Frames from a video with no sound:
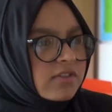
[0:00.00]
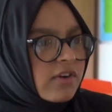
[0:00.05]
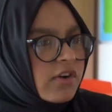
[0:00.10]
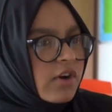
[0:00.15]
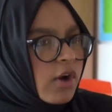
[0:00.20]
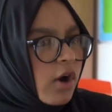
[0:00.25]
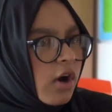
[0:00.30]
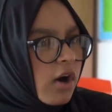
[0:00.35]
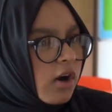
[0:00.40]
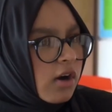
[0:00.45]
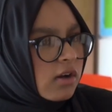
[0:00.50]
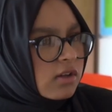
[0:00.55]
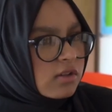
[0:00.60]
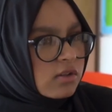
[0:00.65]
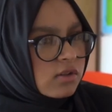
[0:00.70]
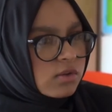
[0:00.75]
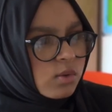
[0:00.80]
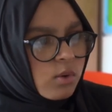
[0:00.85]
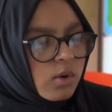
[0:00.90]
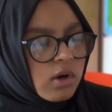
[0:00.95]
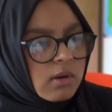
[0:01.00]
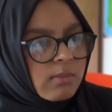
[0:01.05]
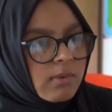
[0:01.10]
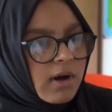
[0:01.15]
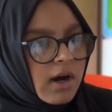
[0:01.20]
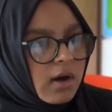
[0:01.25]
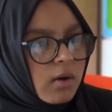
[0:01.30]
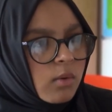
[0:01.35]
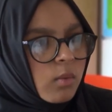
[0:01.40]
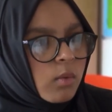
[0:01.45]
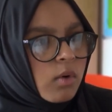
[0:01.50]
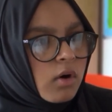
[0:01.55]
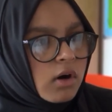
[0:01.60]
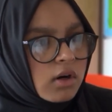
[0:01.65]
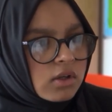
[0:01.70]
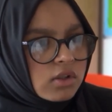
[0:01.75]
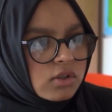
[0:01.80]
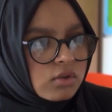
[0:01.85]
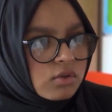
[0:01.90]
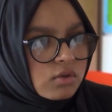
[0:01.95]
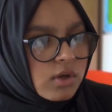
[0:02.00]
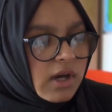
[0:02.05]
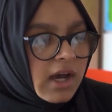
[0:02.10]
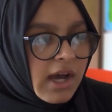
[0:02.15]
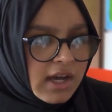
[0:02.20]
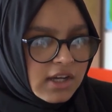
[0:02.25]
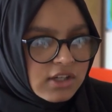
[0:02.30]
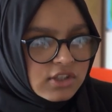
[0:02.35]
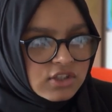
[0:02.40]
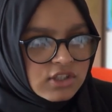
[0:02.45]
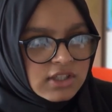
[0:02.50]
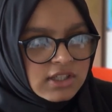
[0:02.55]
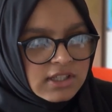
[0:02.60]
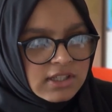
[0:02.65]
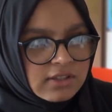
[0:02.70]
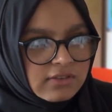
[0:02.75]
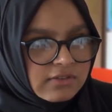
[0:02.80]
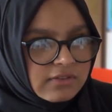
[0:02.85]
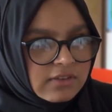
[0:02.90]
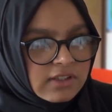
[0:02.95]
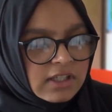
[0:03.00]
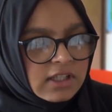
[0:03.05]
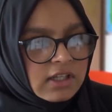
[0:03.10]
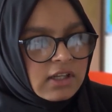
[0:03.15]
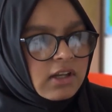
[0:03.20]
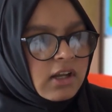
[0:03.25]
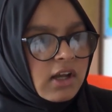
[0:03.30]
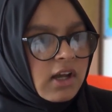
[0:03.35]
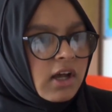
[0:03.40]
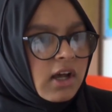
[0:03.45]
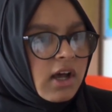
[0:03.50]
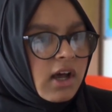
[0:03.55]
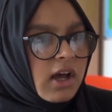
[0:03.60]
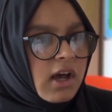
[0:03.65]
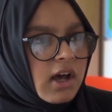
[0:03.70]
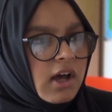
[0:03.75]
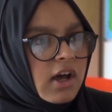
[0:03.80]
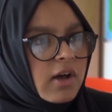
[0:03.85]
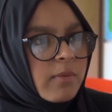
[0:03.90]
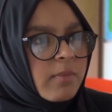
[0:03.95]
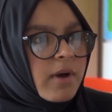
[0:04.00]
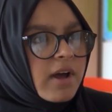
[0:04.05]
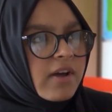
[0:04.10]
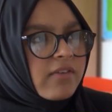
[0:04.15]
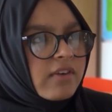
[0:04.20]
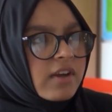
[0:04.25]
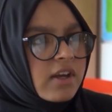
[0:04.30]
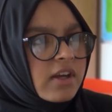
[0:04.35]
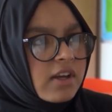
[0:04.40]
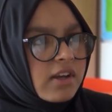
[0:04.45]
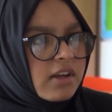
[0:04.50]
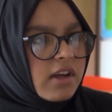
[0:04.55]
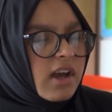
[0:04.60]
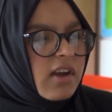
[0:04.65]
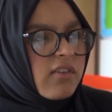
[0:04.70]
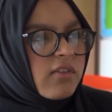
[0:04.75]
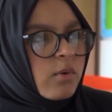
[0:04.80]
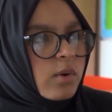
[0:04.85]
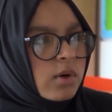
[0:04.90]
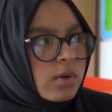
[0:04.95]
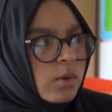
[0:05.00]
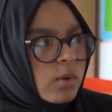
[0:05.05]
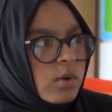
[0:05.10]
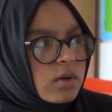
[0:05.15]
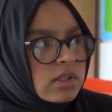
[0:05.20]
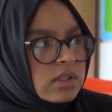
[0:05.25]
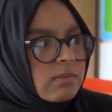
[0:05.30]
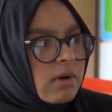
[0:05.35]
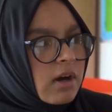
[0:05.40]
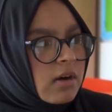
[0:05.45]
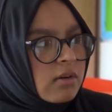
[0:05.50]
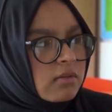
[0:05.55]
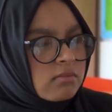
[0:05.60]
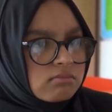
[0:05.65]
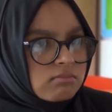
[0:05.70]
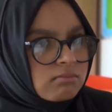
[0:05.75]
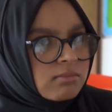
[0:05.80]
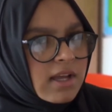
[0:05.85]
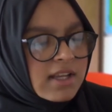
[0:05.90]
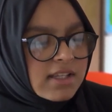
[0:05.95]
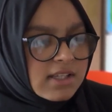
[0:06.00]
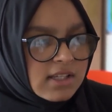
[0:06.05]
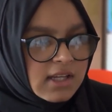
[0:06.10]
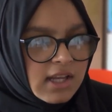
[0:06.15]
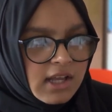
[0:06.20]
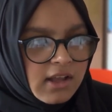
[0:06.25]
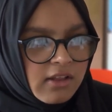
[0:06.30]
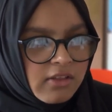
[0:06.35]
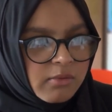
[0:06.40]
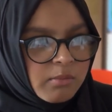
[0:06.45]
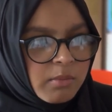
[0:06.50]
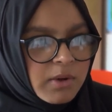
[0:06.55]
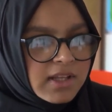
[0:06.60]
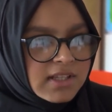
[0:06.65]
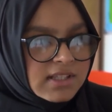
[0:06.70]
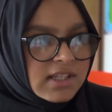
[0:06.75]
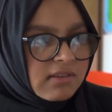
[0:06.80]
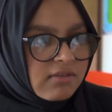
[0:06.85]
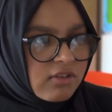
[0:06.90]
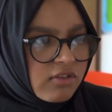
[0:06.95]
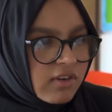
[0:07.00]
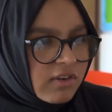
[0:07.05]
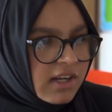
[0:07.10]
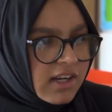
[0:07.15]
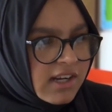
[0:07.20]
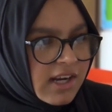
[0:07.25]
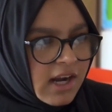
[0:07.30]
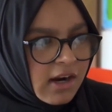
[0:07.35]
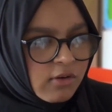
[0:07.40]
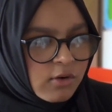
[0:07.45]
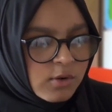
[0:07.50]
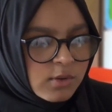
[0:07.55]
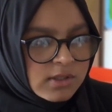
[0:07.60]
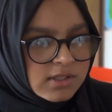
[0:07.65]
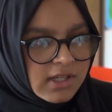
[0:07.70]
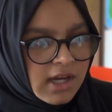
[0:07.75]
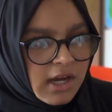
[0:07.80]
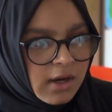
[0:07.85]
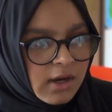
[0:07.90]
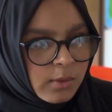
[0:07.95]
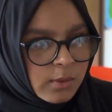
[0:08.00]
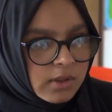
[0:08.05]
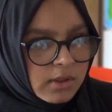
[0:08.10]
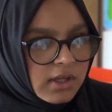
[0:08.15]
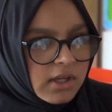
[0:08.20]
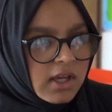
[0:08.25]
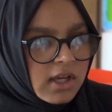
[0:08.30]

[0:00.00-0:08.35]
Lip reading: very hard to talk about what you actually feel. I think everyone talks about mental health, but it's never really narrowed down